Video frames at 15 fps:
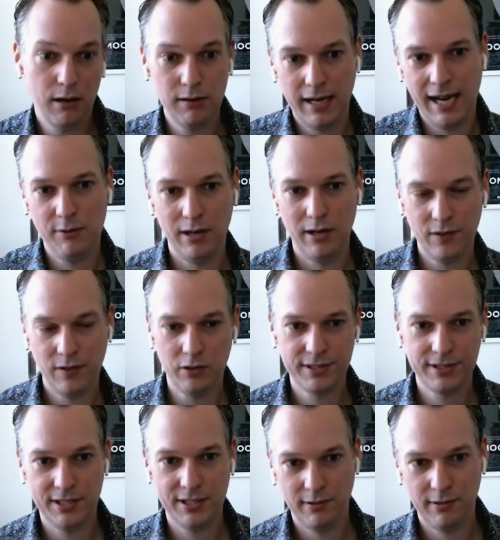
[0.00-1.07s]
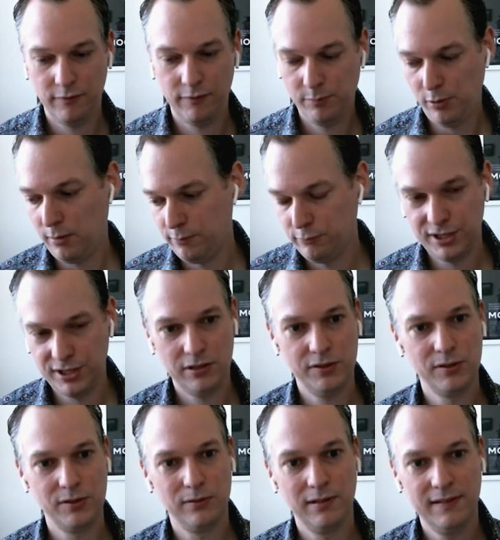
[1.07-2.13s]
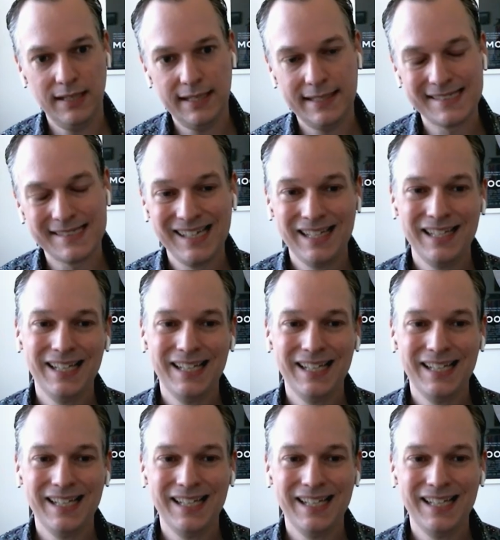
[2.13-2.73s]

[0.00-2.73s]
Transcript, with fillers: okay, well, if cold starts are ever a problem, we'll just use all of these.